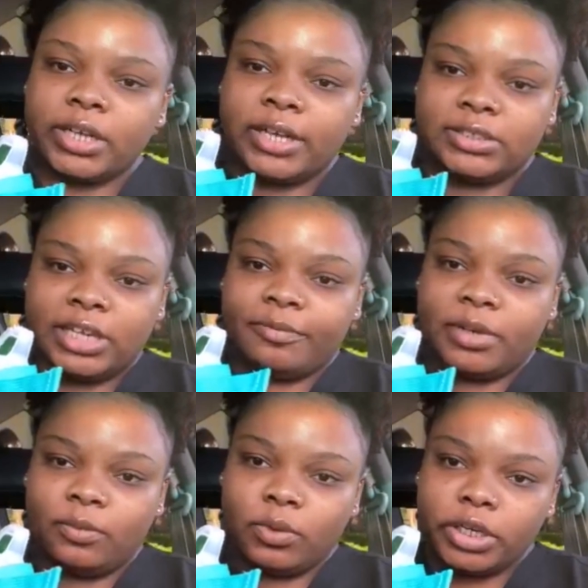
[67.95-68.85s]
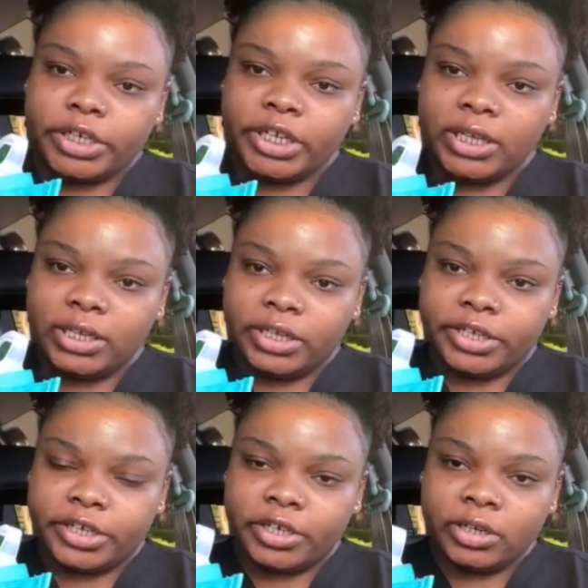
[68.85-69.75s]
I just have my water
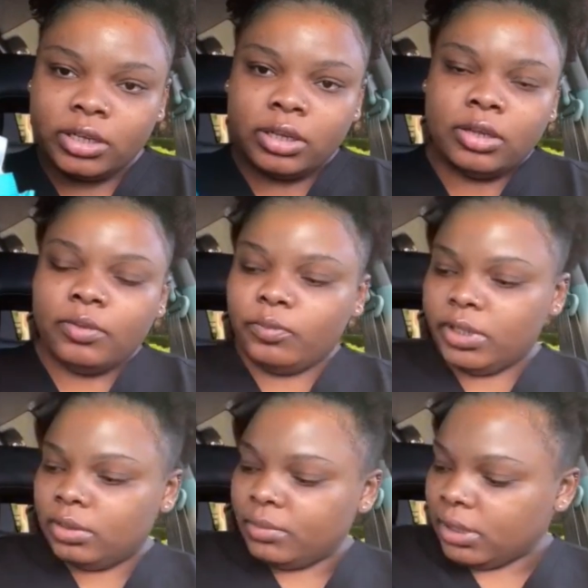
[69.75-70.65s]
here with my